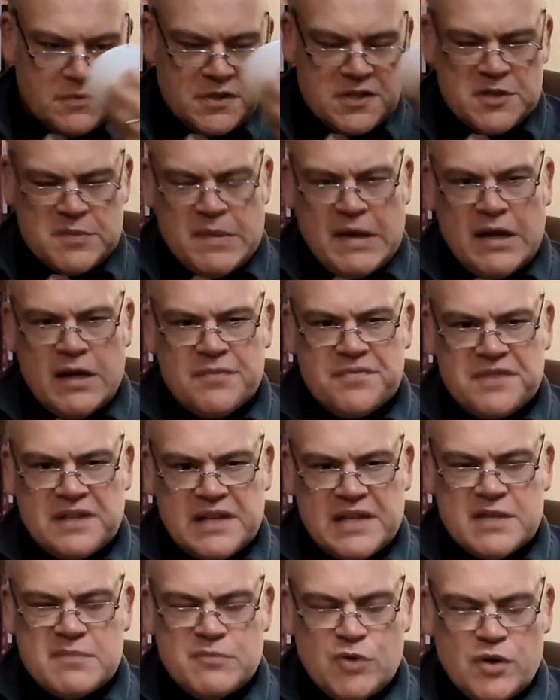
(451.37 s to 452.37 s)
The smell off the
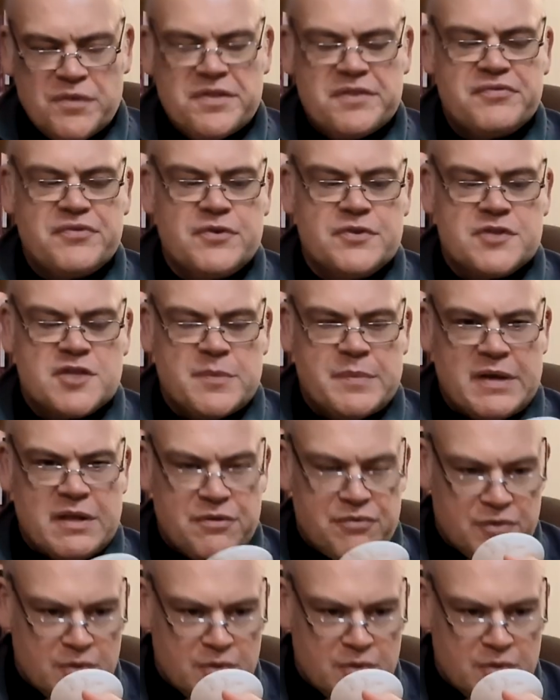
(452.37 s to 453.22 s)
lid, more of the fruit's coming